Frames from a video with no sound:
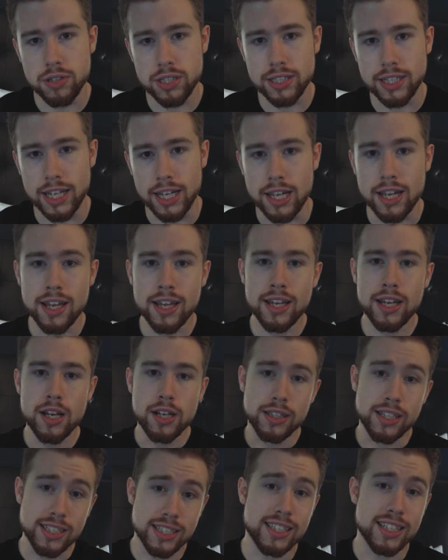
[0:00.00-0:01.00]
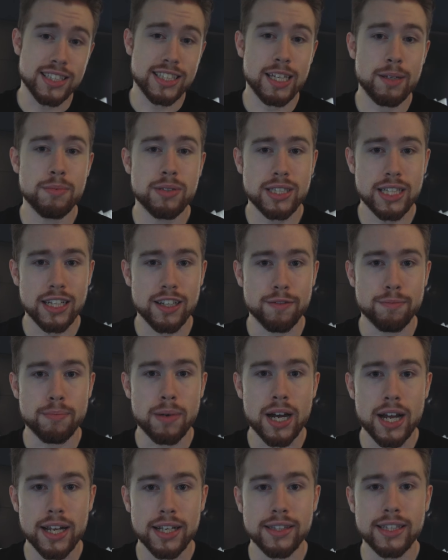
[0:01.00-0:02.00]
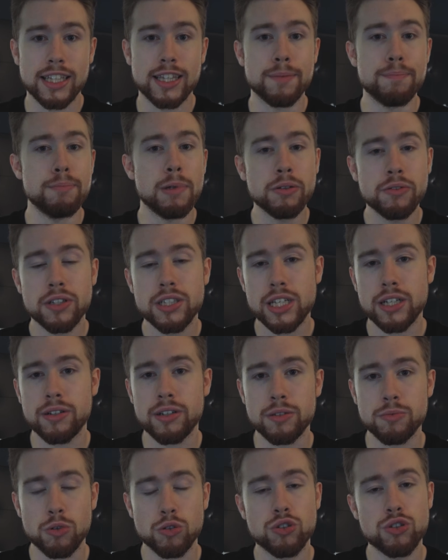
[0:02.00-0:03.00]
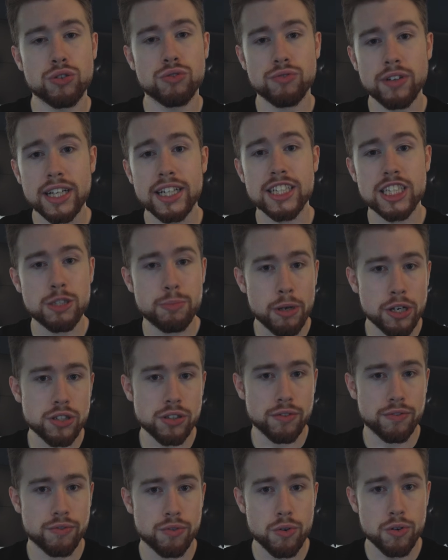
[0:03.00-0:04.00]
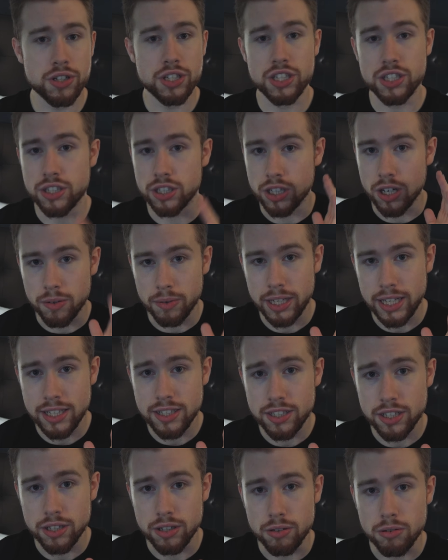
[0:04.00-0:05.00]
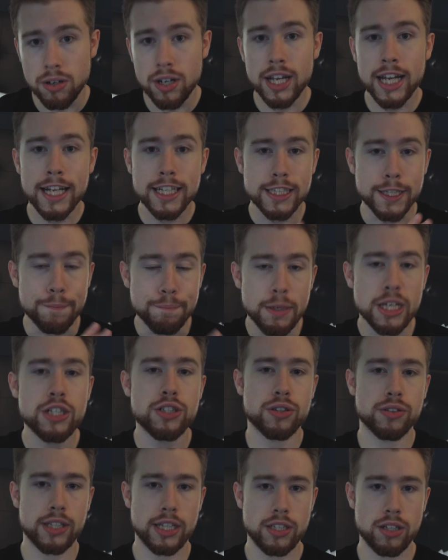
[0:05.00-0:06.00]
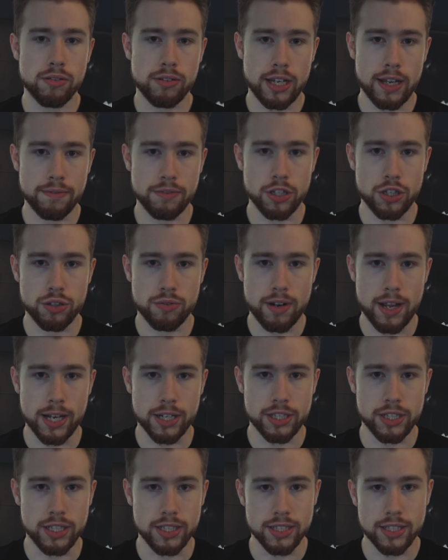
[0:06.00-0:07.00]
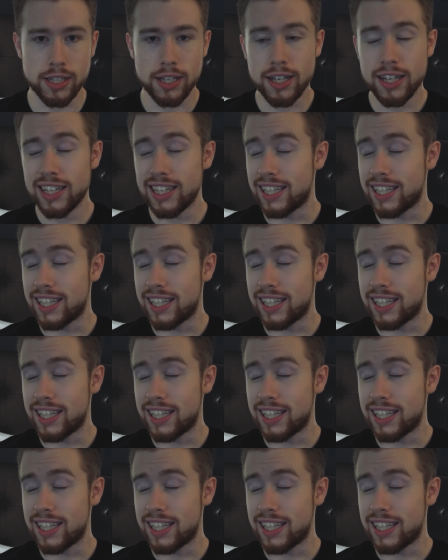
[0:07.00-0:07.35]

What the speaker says: state. This is the same state of mind that the military will train special forces to go into to make sure they don't have distractions.